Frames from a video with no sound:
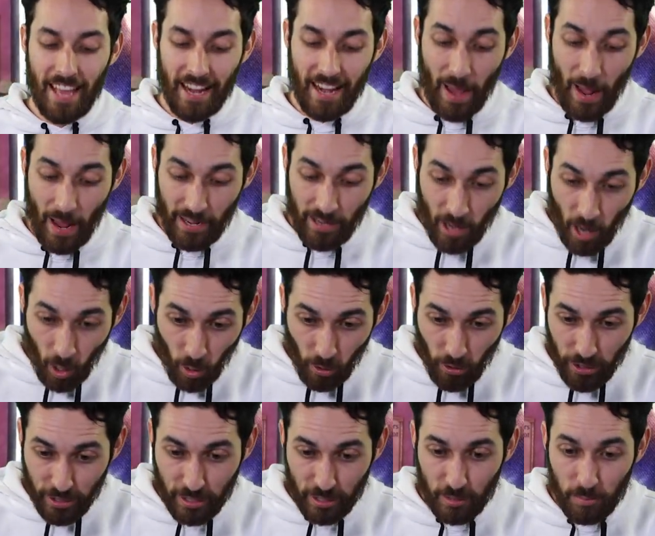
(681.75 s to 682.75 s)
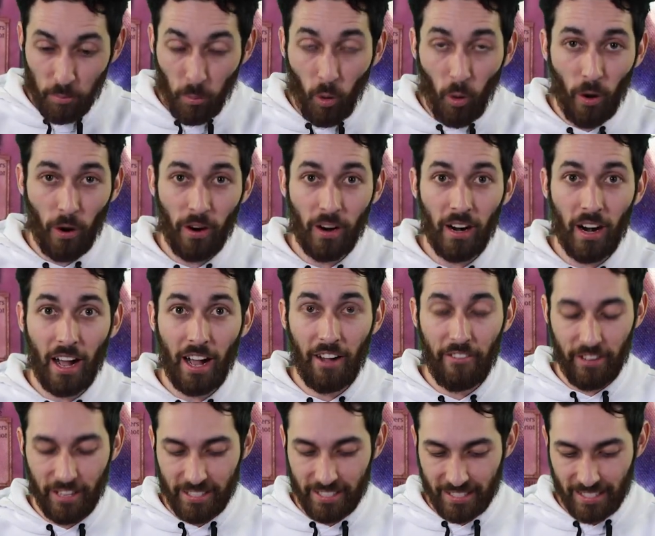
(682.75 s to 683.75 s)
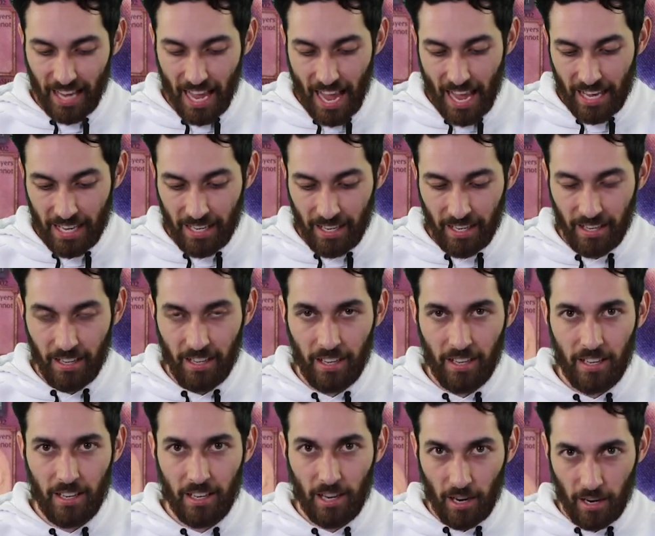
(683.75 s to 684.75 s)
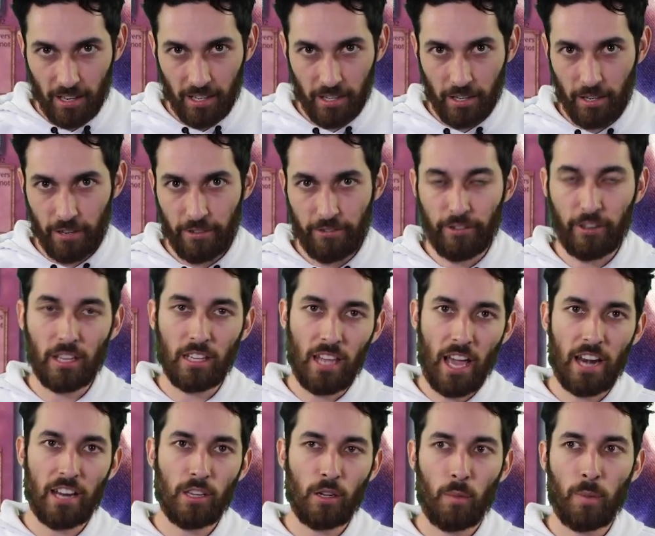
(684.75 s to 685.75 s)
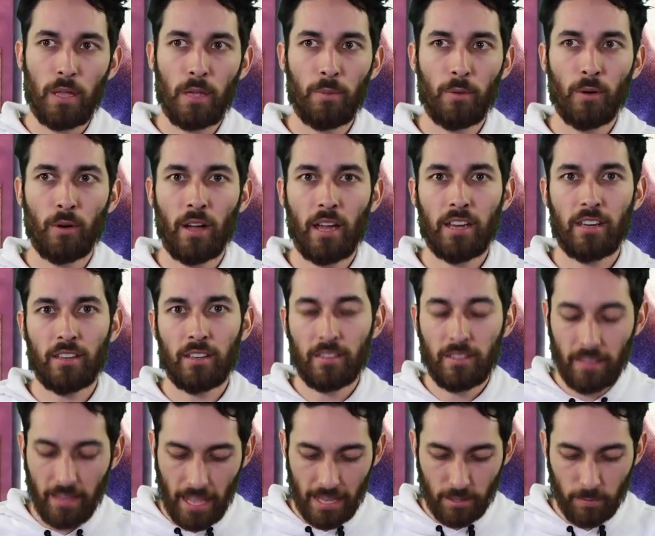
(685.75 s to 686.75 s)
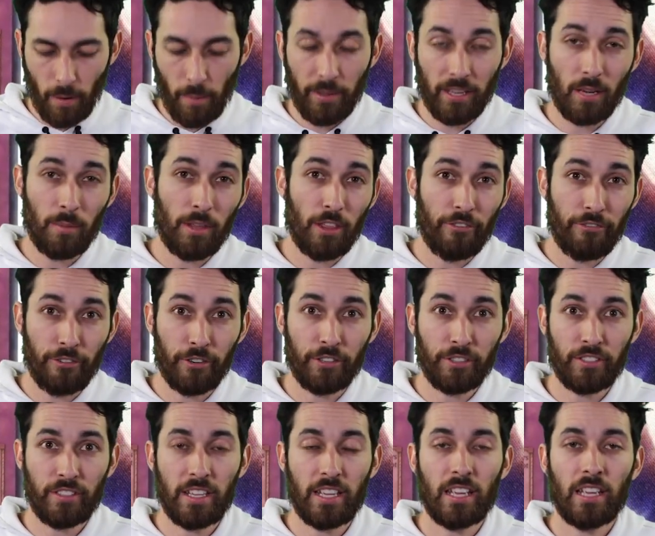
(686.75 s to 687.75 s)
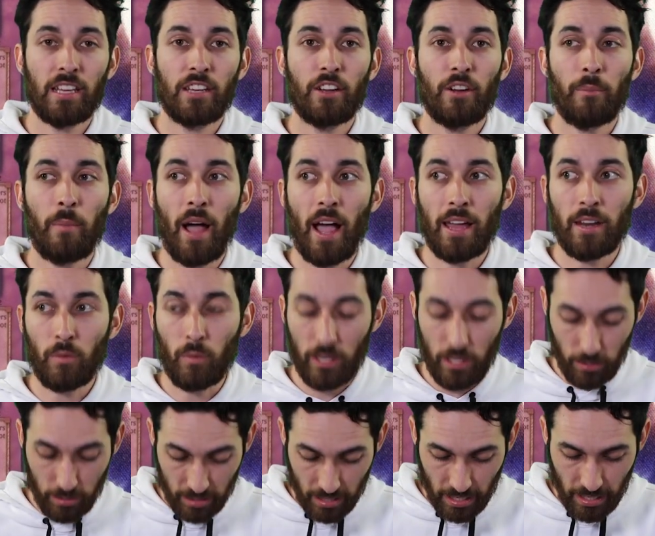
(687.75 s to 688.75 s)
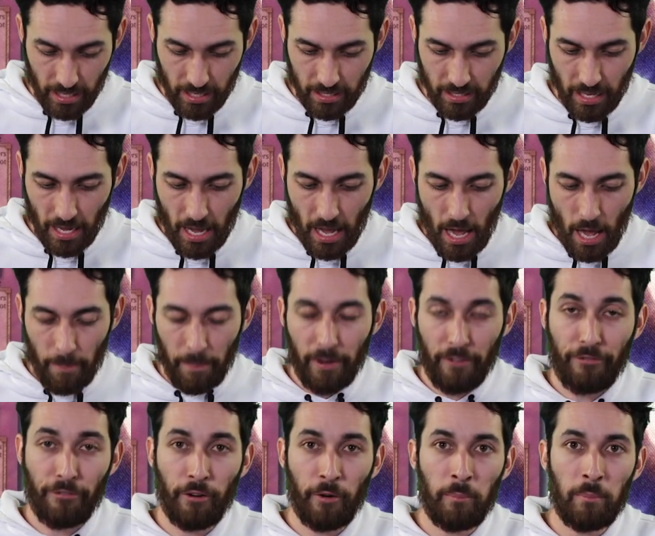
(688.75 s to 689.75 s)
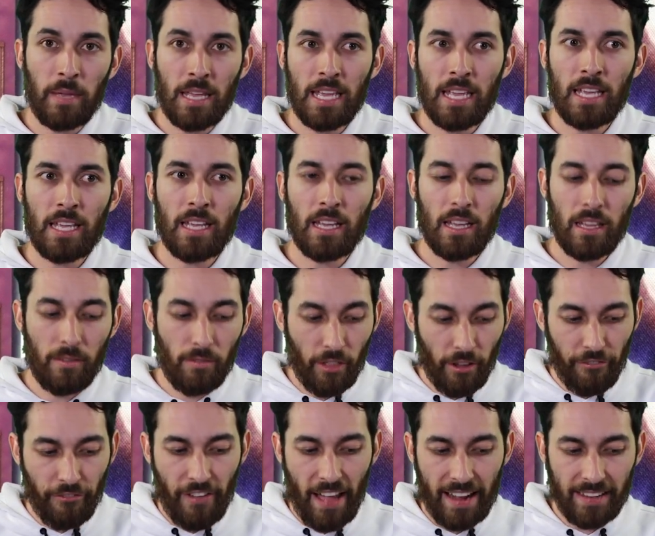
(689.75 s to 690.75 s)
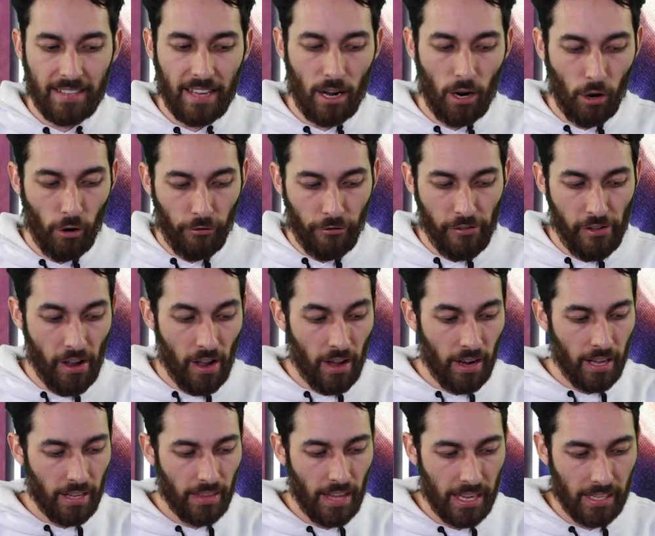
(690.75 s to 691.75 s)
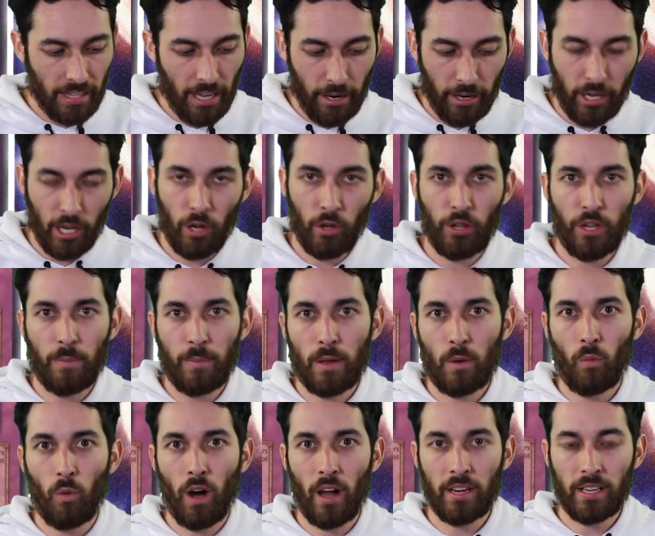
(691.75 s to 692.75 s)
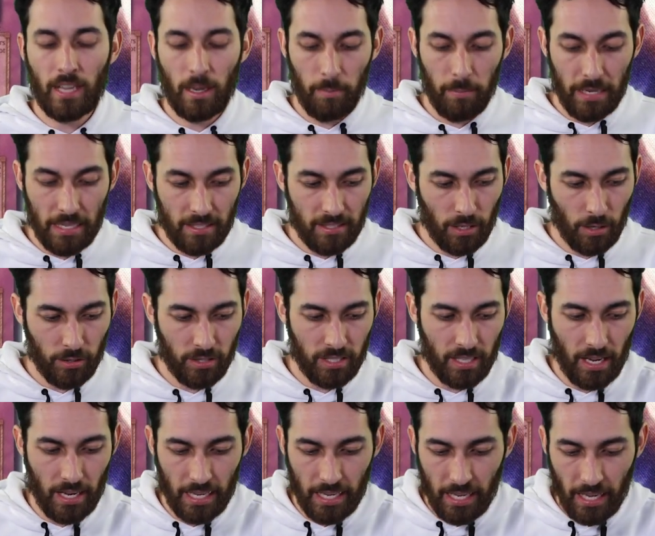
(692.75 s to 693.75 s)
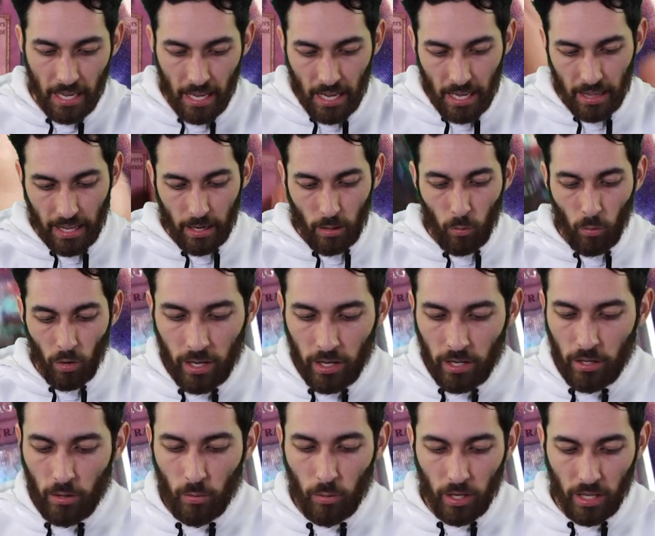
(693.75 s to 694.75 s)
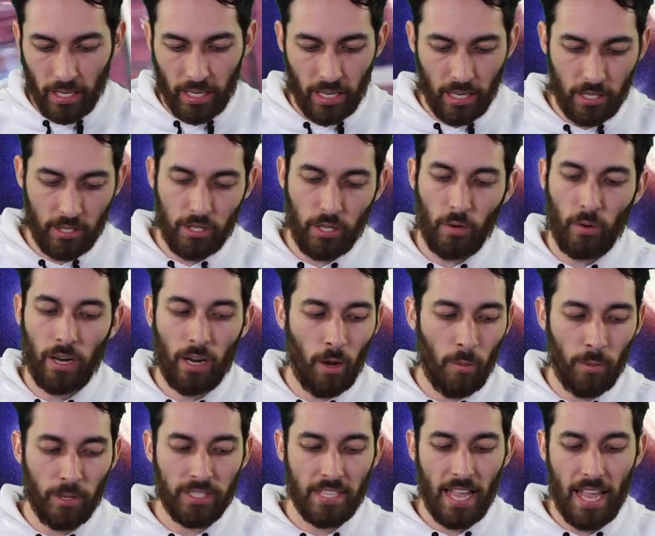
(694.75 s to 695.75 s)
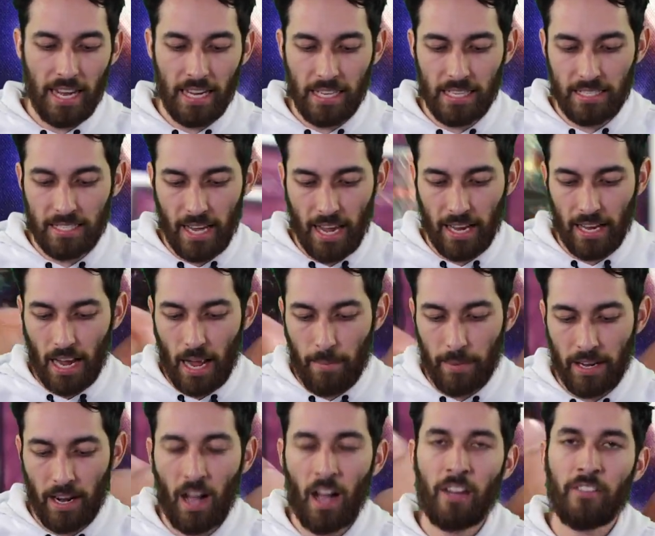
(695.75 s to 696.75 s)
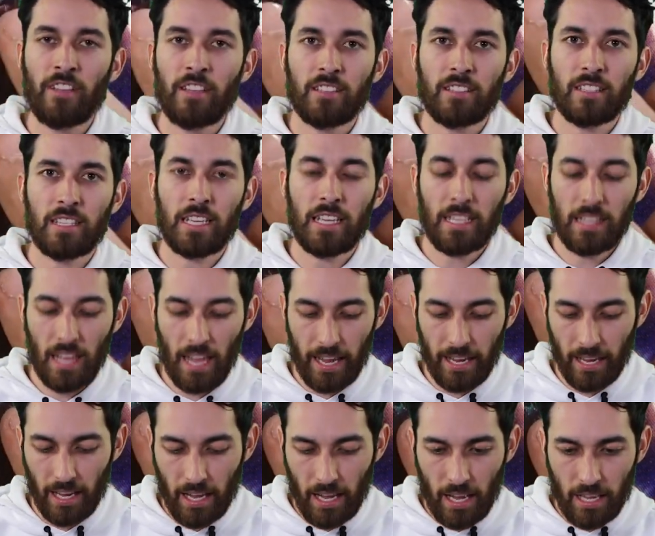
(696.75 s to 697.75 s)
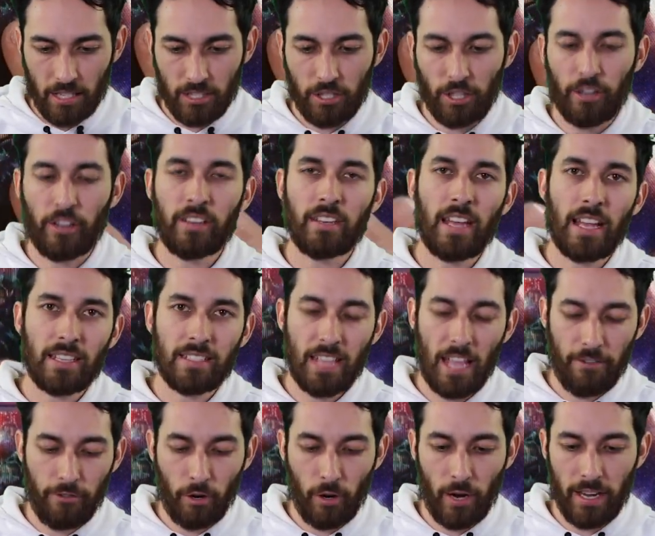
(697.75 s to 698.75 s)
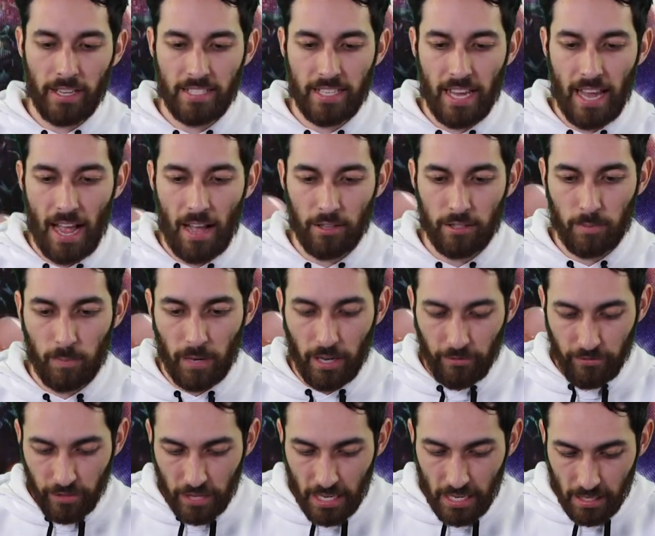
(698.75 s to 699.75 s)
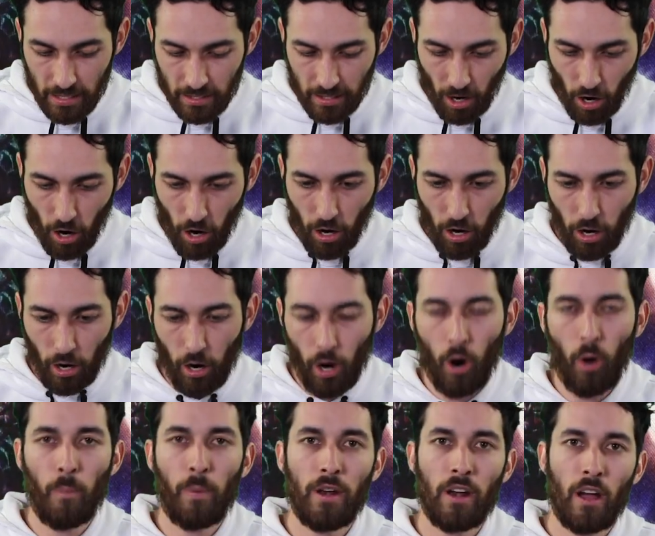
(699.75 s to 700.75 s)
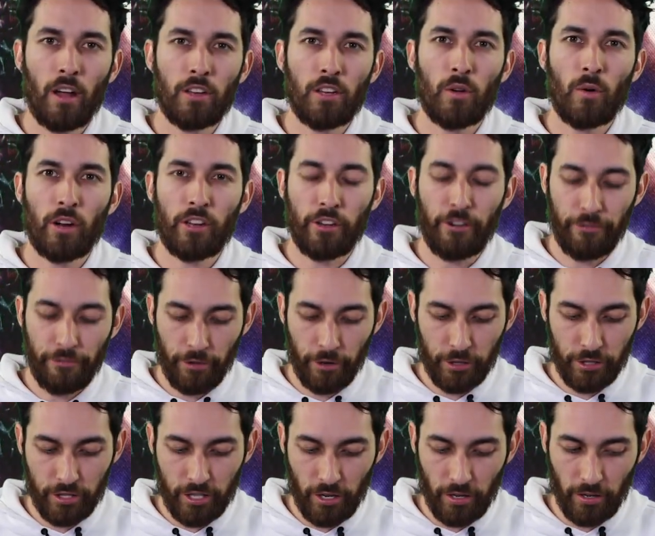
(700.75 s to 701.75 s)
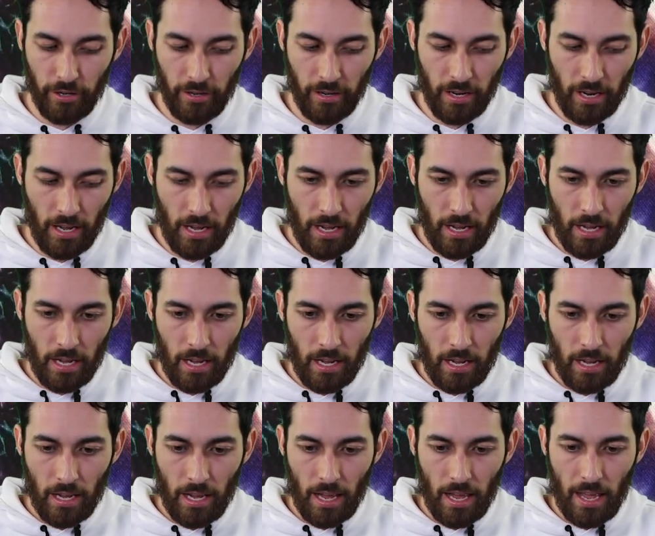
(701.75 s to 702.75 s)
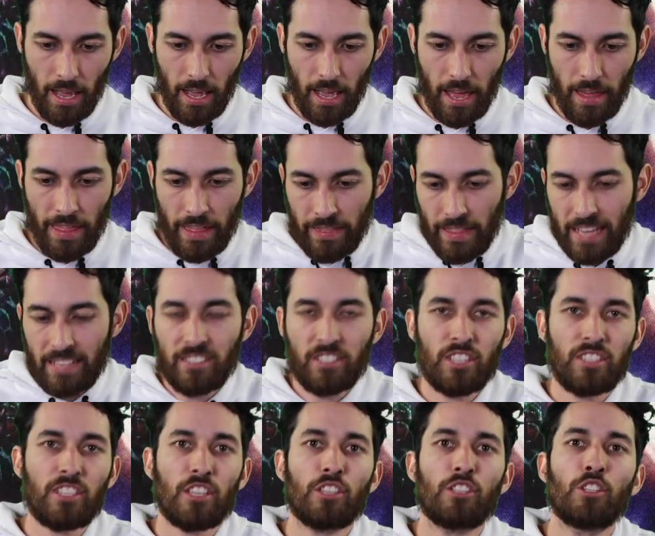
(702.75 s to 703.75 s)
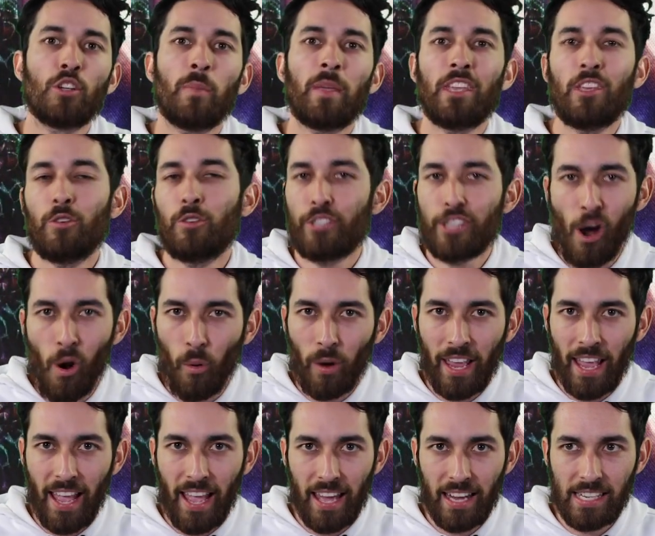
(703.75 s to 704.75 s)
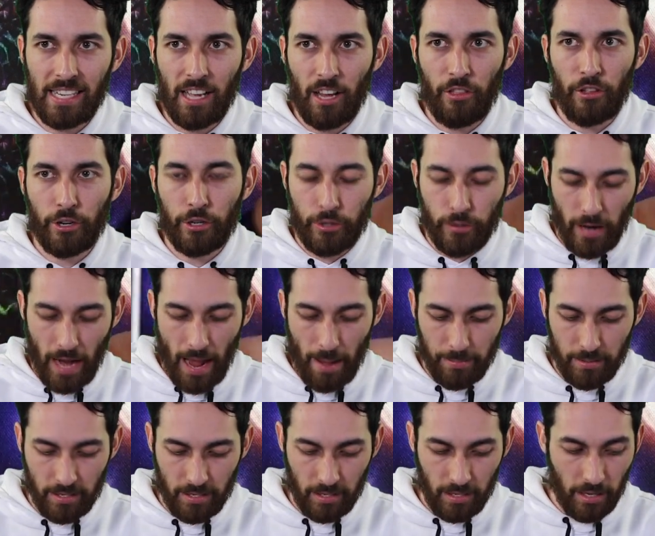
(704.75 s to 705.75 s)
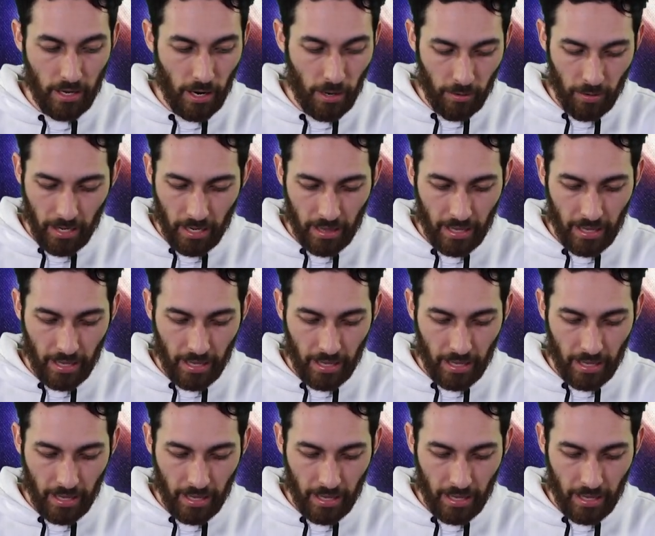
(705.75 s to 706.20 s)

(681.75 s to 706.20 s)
Now I know this is more of a side card for a lot of you people, and that's probably going to be the first thing in your mind when you see this. But for me, the fact that Ophian and like There Can Only Be One can be so stunning, like are you really going to do in almost any deck? I mean, obviously like certain decks have crazy outs, but if these all are open on you on your first turn, and then that's just assuming you don't get any other traps, you know?